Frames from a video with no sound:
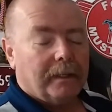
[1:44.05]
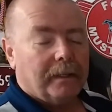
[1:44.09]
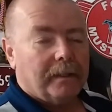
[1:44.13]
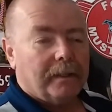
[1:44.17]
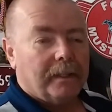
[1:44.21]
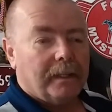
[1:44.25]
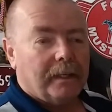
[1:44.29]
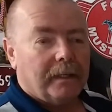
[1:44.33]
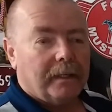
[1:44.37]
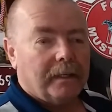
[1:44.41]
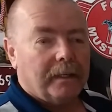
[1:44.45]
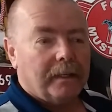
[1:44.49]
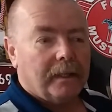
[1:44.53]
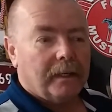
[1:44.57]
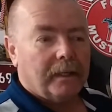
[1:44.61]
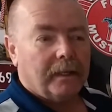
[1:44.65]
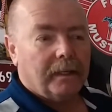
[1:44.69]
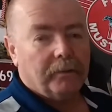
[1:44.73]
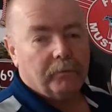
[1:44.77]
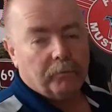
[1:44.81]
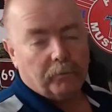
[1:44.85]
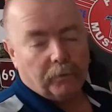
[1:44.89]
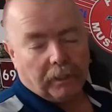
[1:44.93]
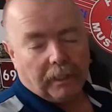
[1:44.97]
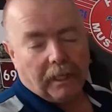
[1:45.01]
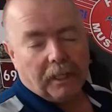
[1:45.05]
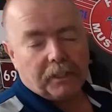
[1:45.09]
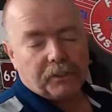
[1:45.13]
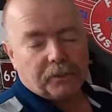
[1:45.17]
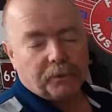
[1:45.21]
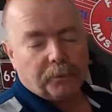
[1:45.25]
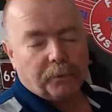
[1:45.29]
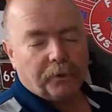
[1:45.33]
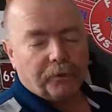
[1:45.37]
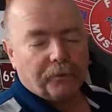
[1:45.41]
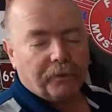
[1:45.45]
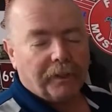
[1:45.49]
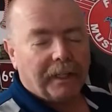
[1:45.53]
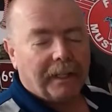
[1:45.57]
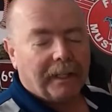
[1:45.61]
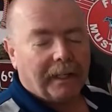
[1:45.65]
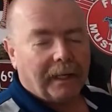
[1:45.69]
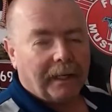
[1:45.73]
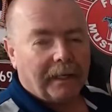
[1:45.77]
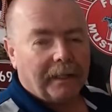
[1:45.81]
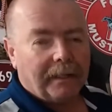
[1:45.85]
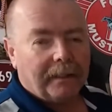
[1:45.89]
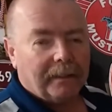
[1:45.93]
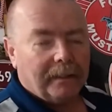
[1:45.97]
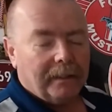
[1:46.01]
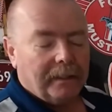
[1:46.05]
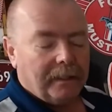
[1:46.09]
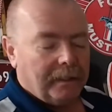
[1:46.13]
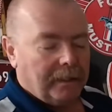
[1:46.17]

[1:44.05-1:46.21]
then in relation to a relay,